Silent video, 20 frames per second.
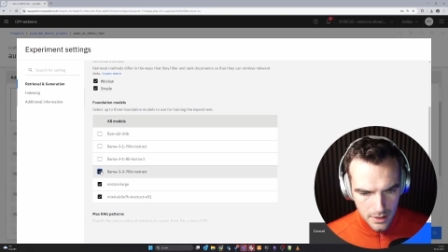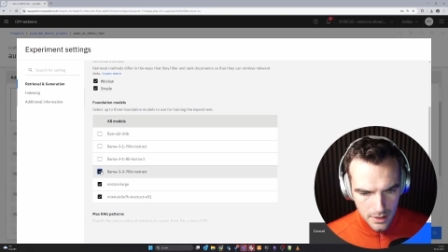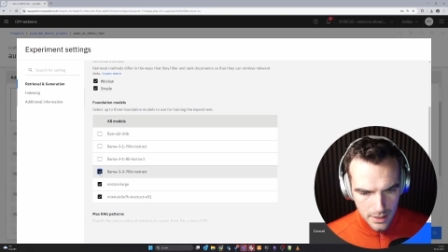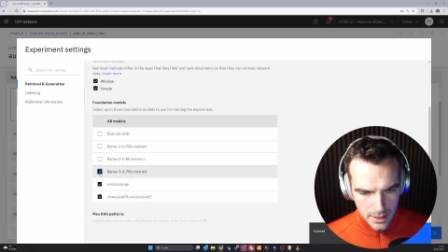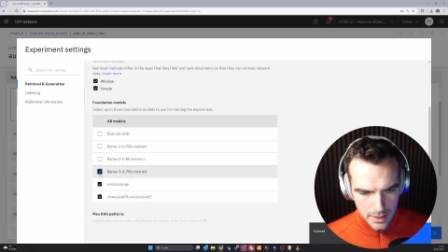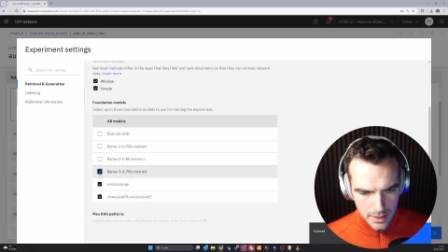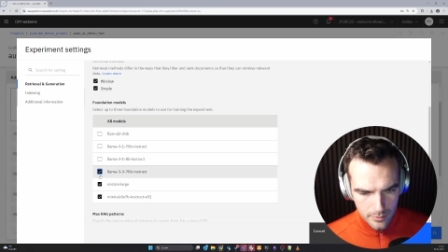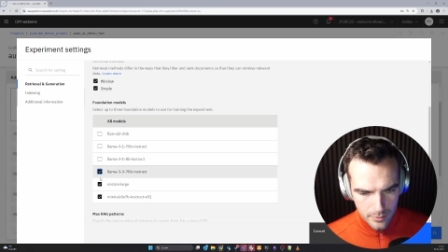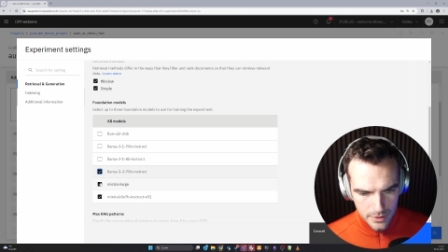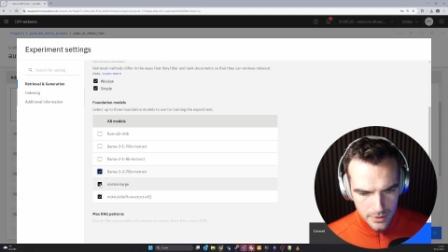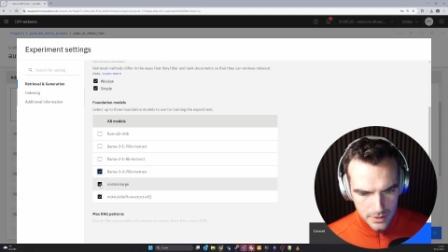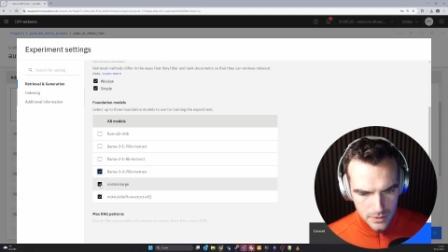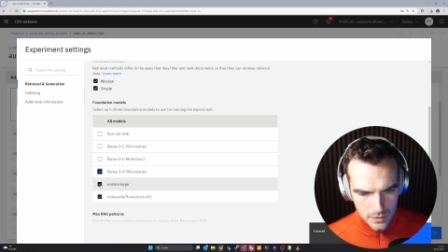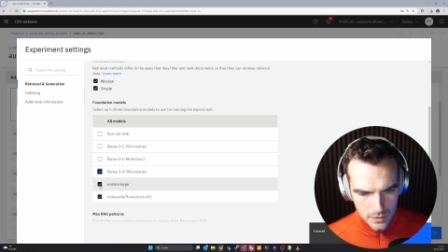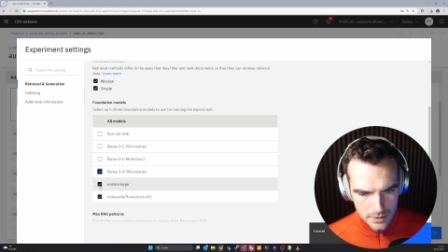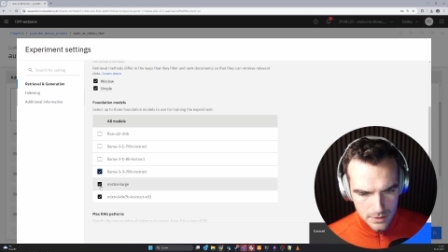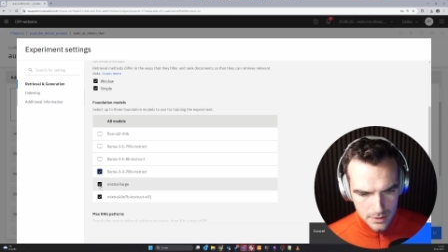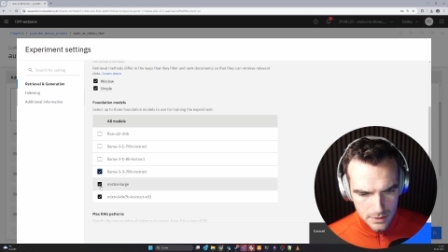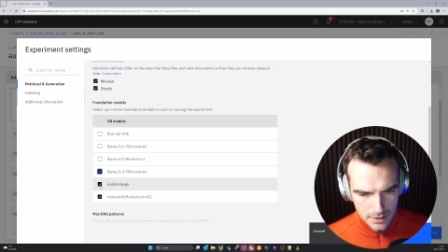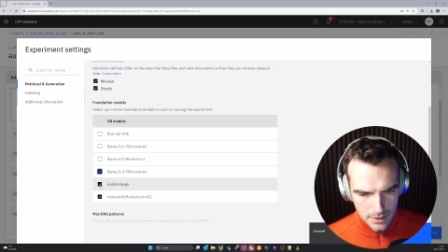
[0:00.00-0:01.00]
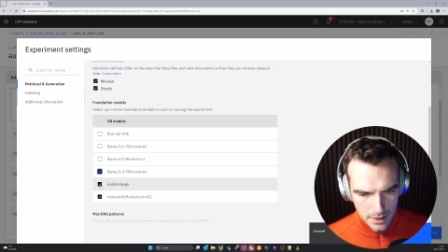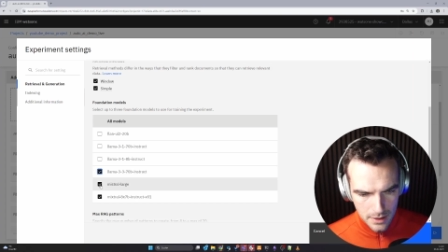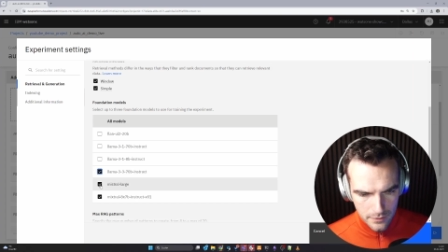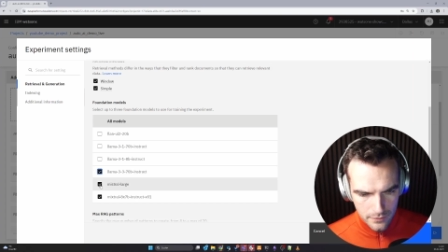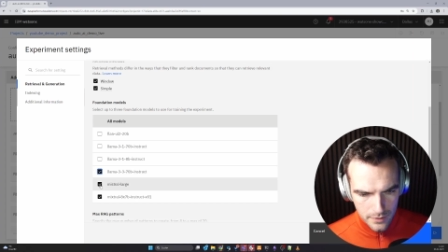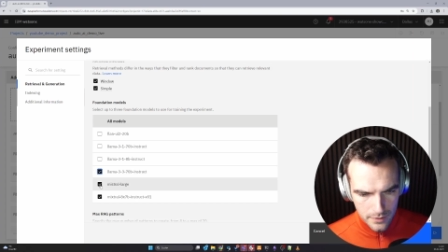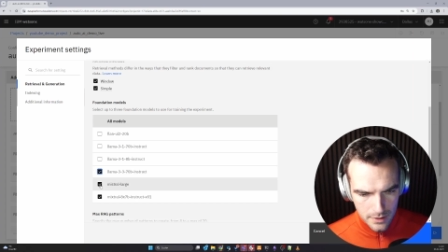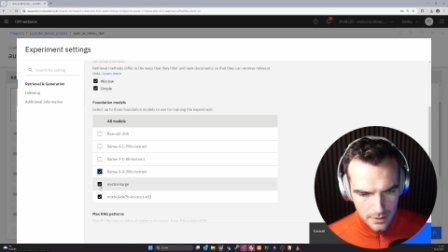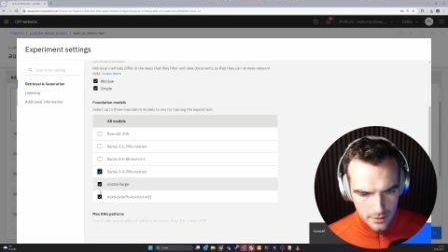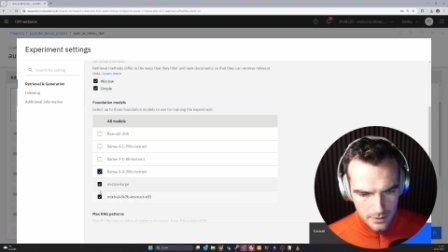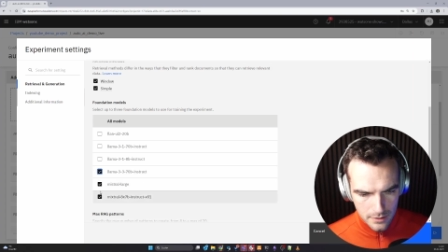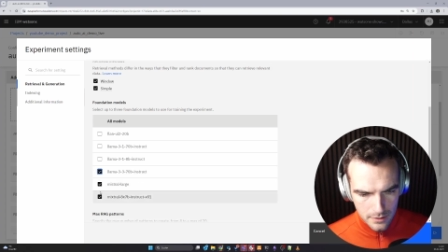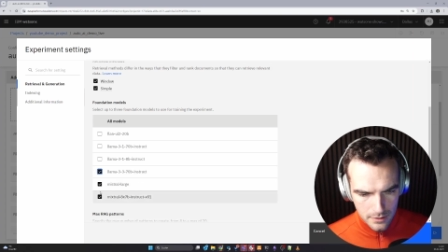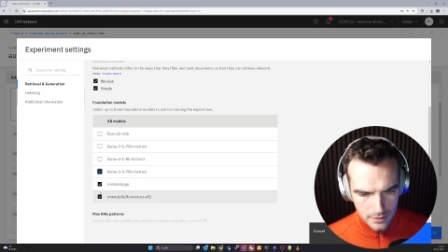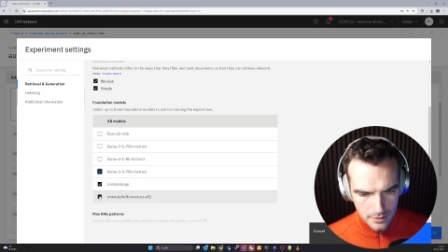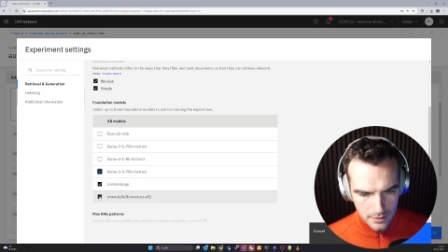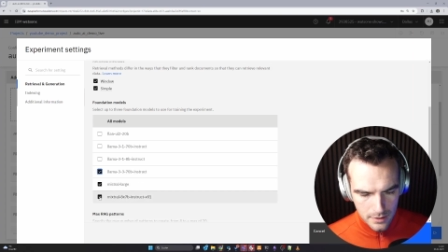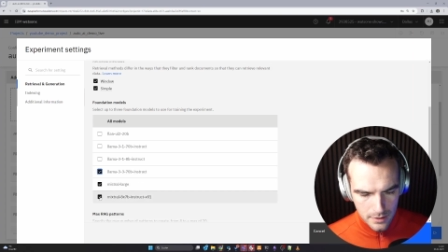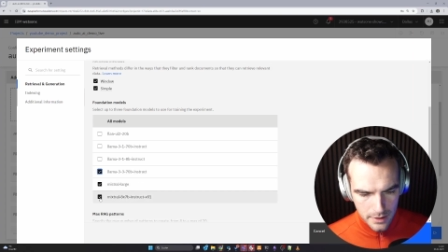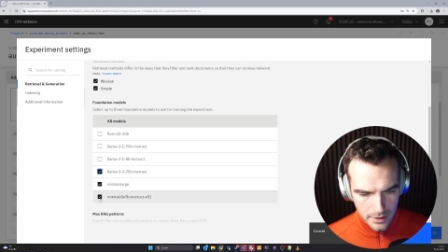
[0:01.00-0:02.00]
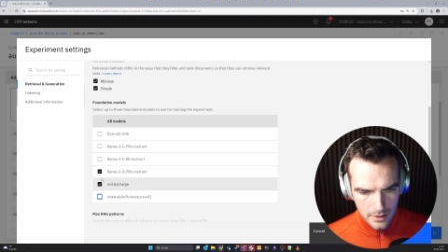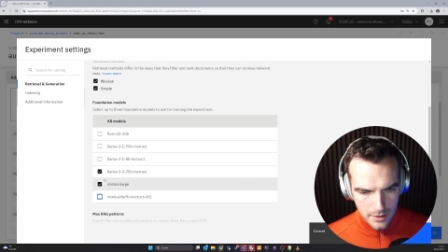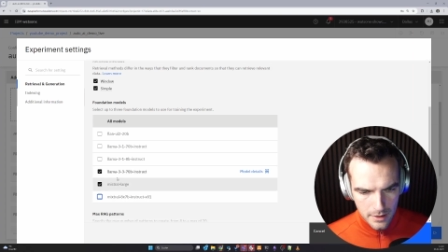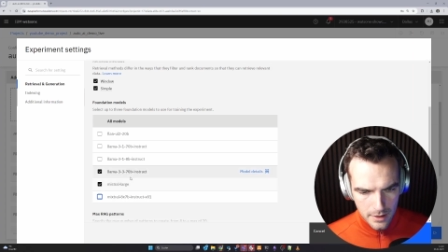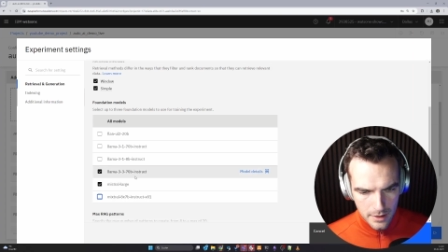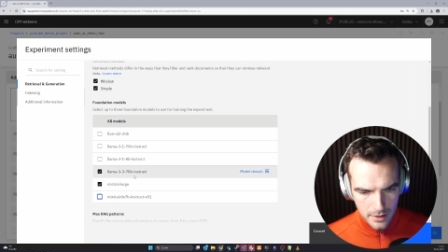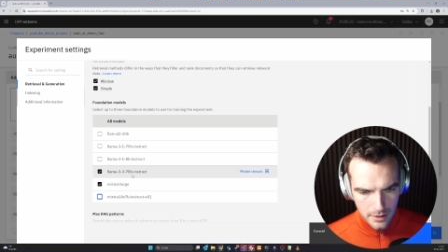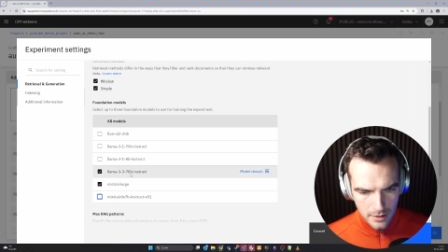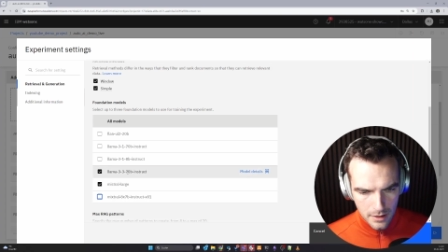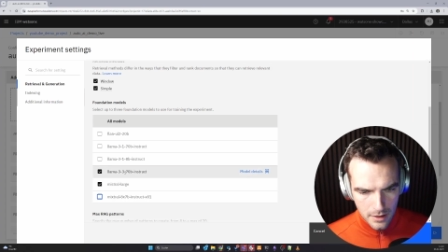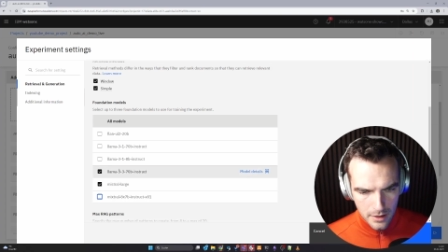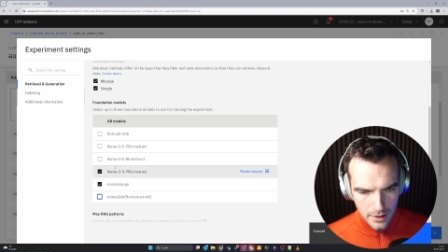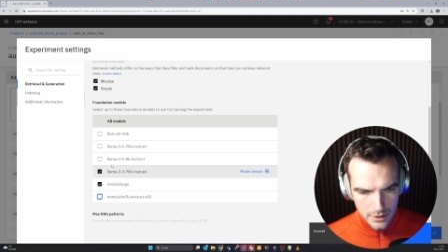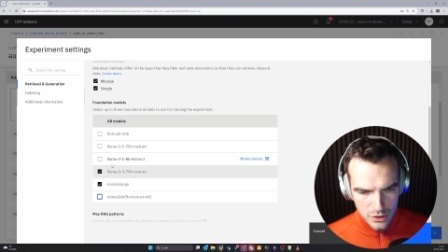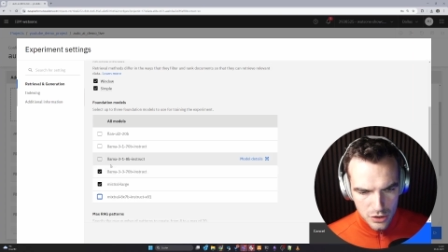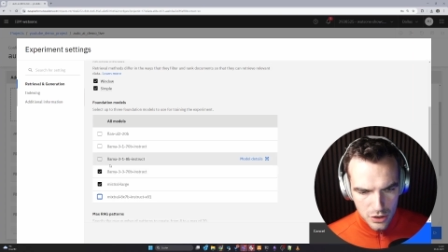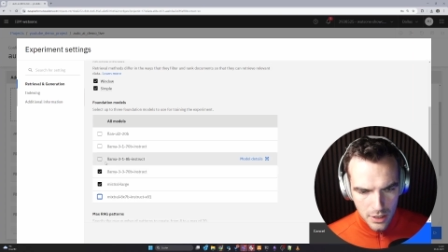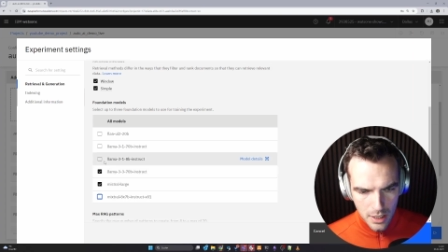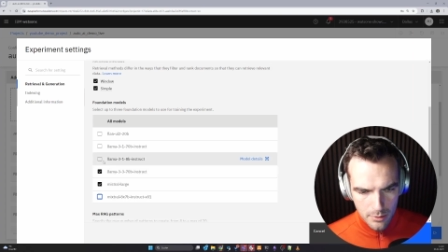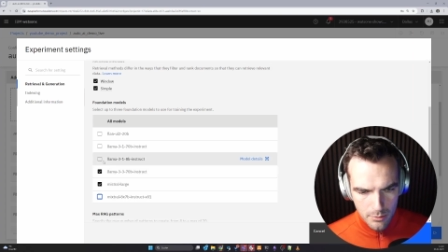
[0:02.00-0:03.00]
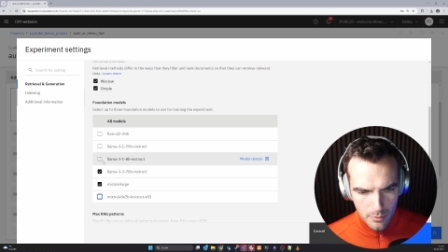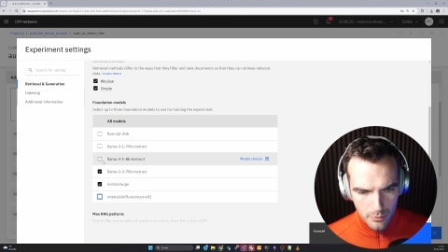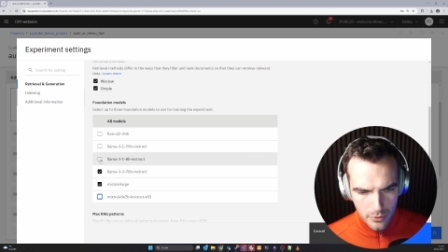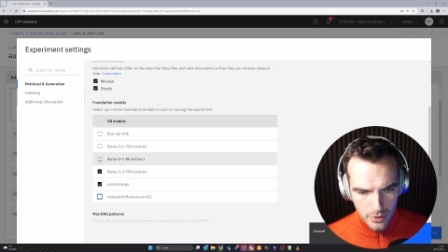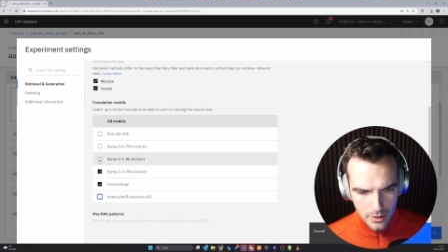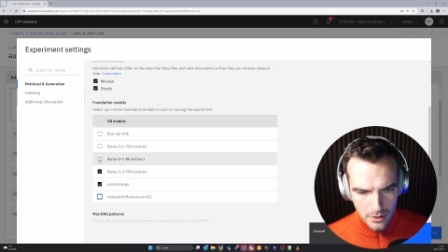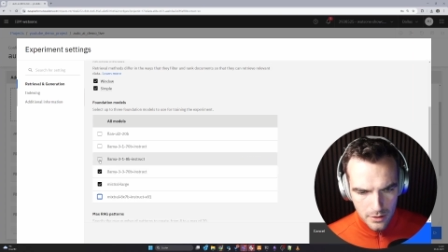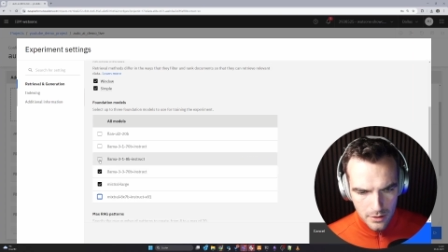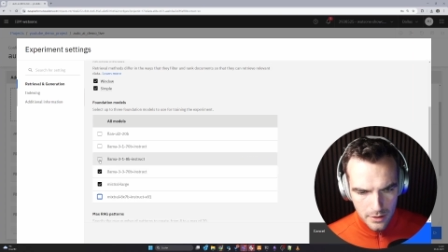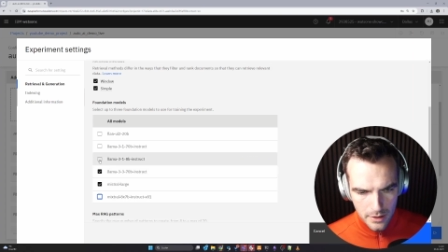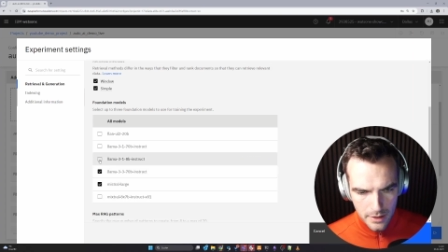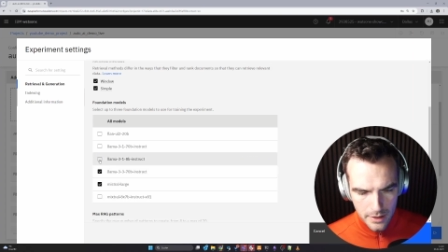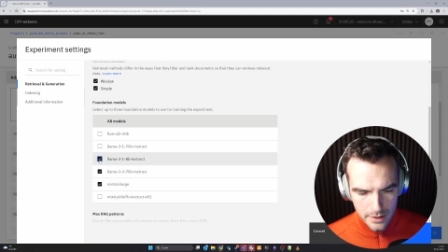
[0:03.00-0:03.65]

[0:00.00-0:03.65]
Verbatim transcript: I'm interested in having like a large llama model,